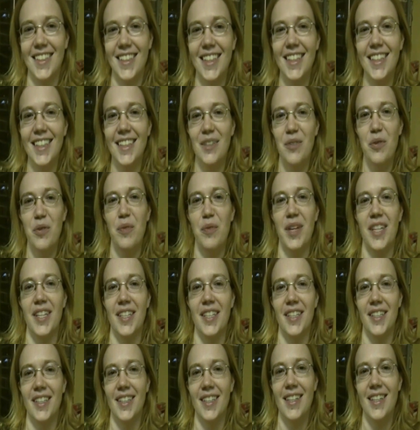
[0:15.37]
Yeah, we've been,
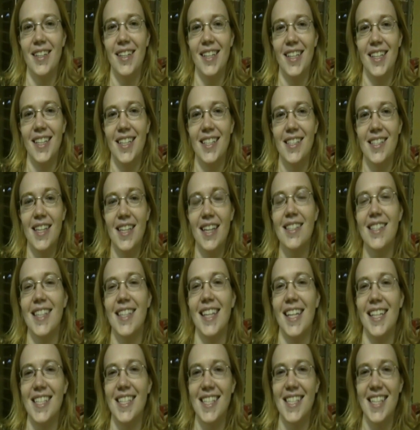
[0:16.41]
Sex,
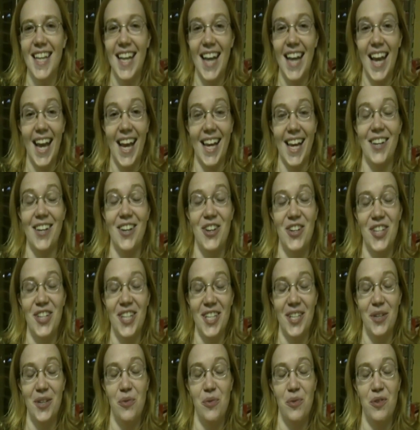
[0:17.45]
Lies, and Anarchy.